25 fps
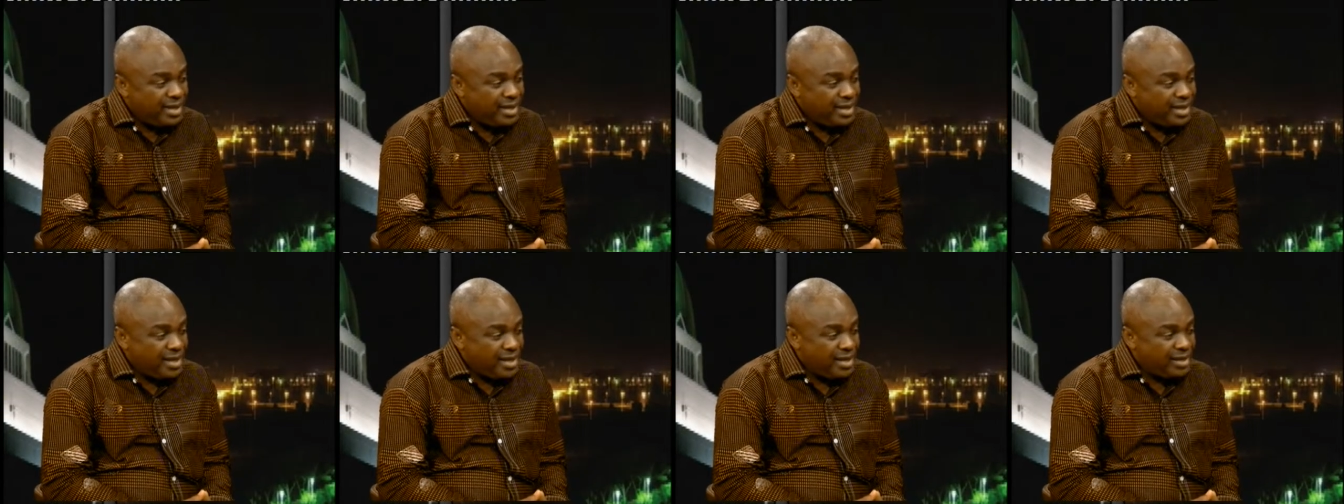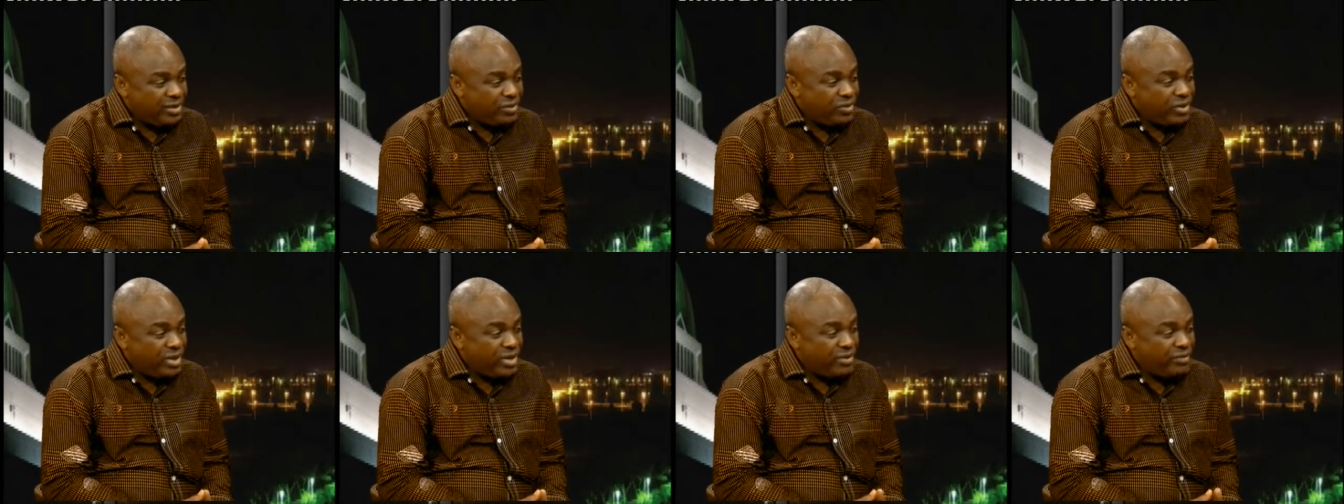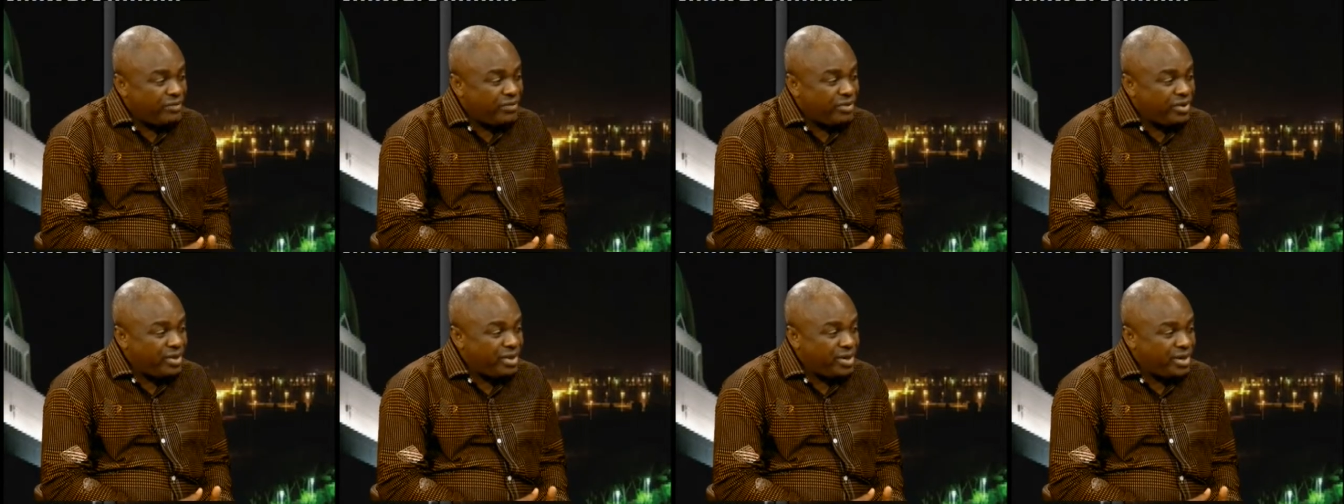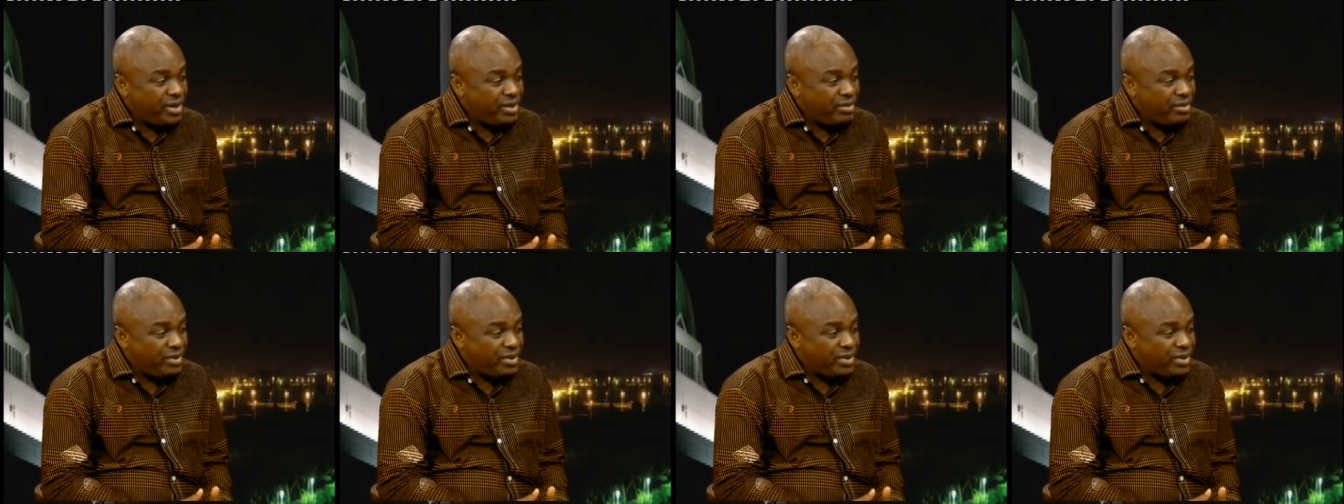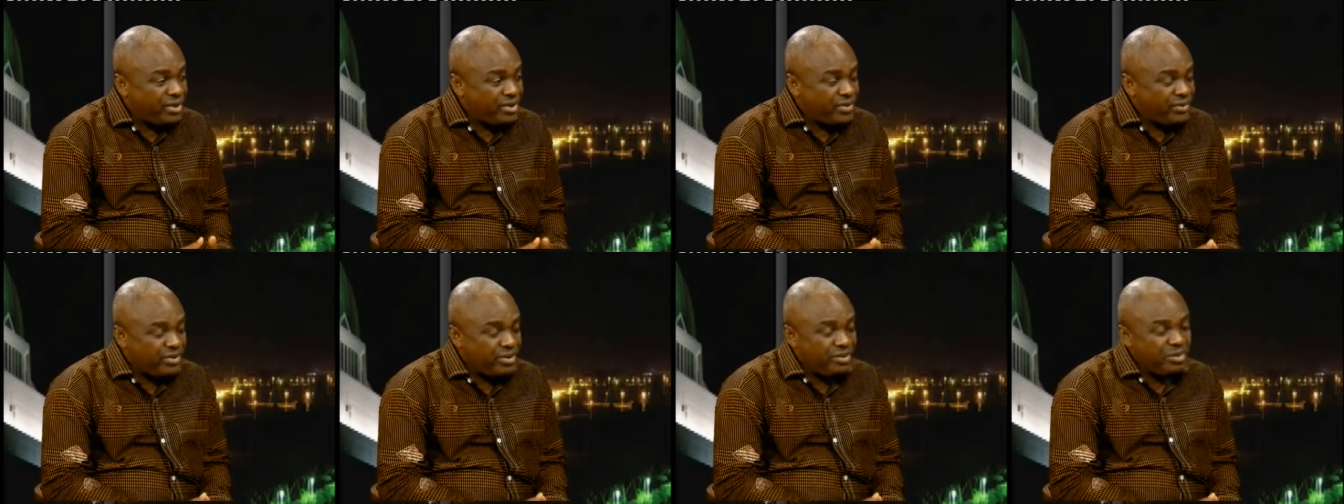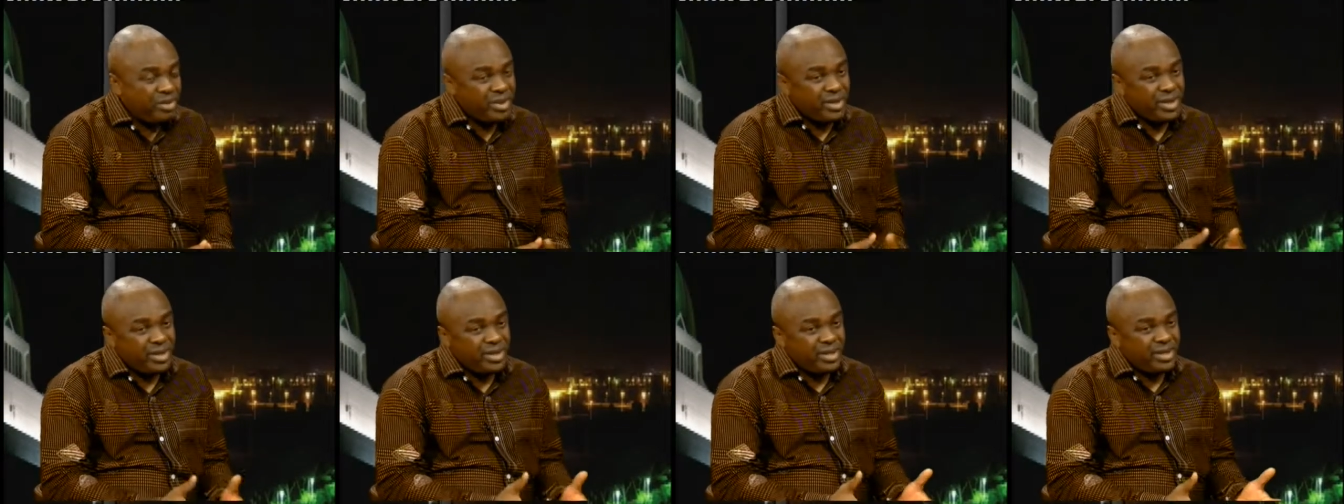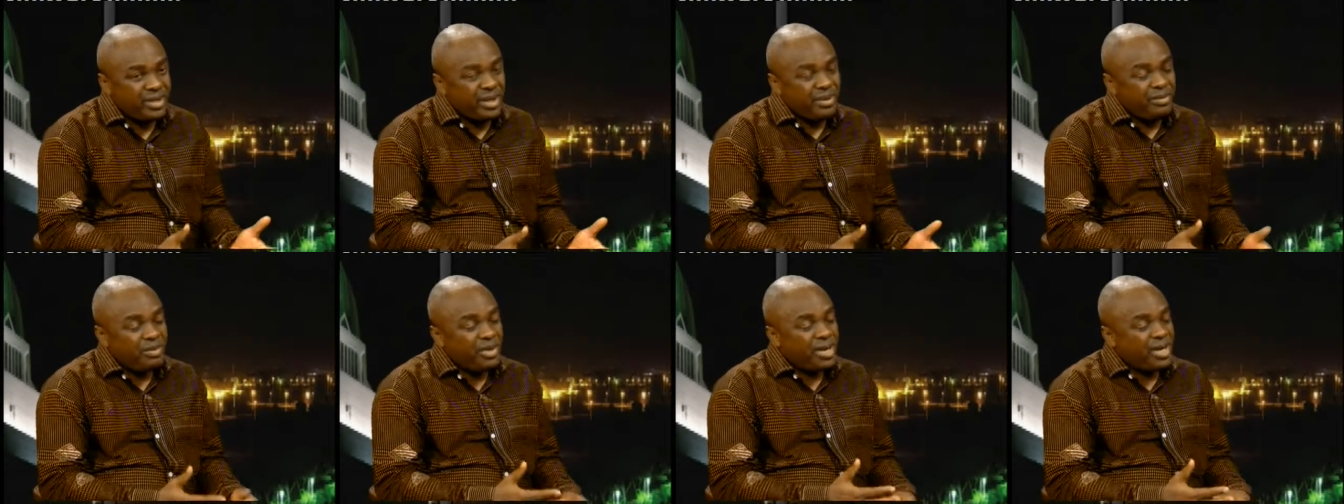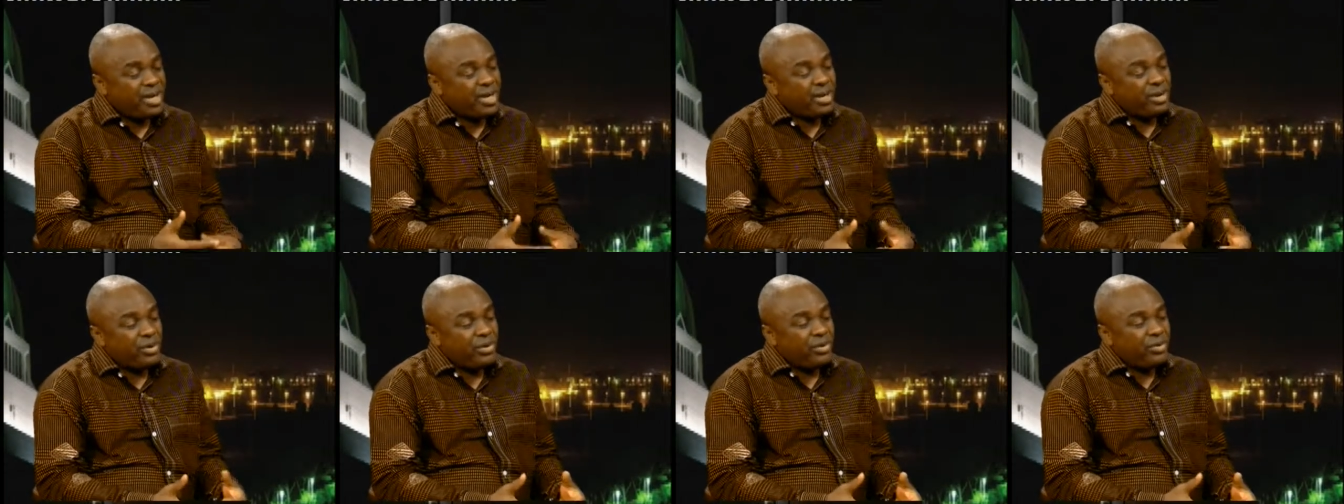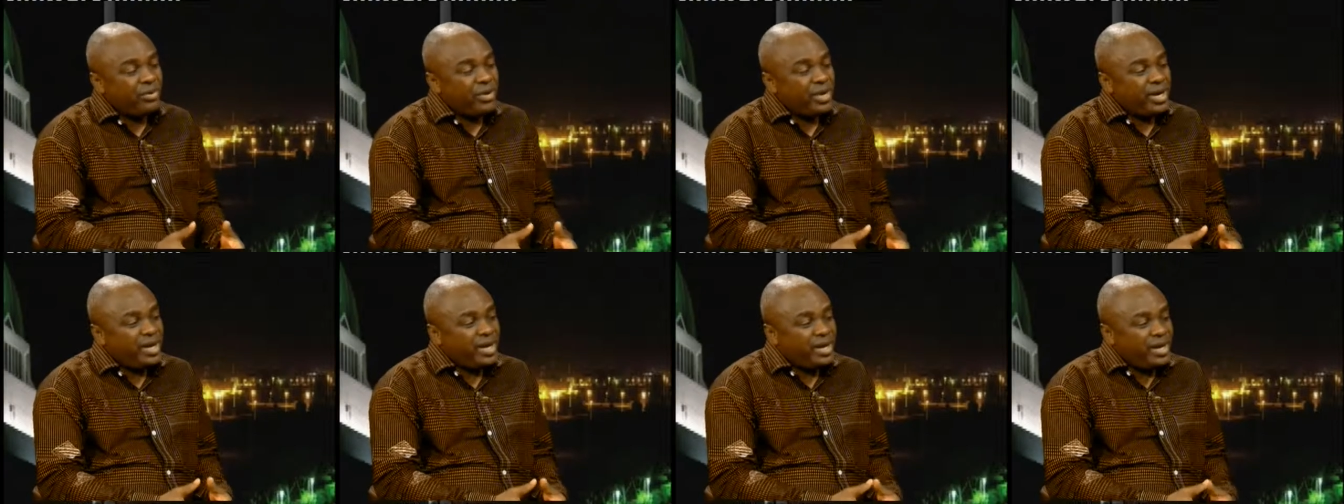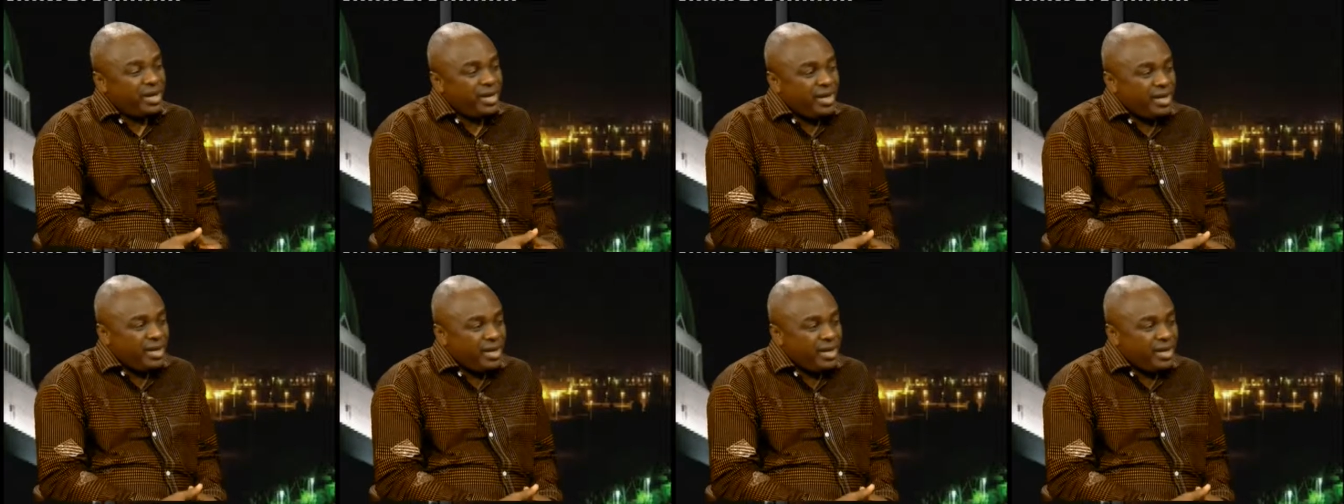that is well funded because of the monies they are making already.